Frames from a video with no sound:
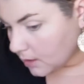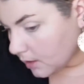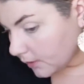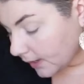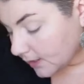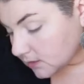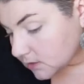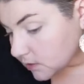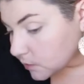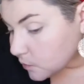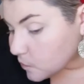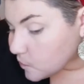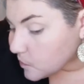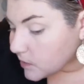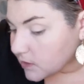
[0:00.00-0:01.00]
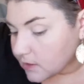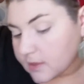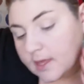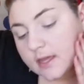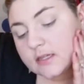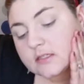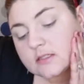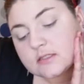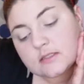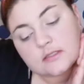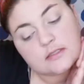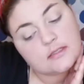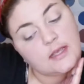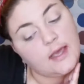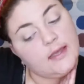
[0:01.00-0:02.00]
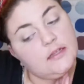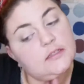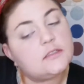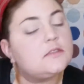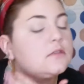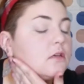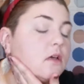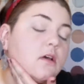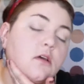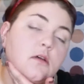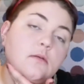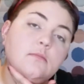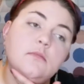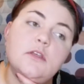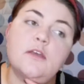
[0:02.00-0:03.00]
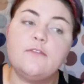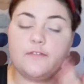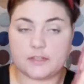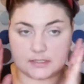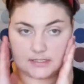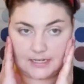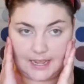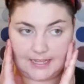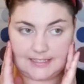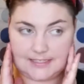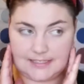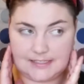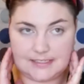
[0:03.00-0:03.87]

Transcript: Okay, so with that set, it feels nice.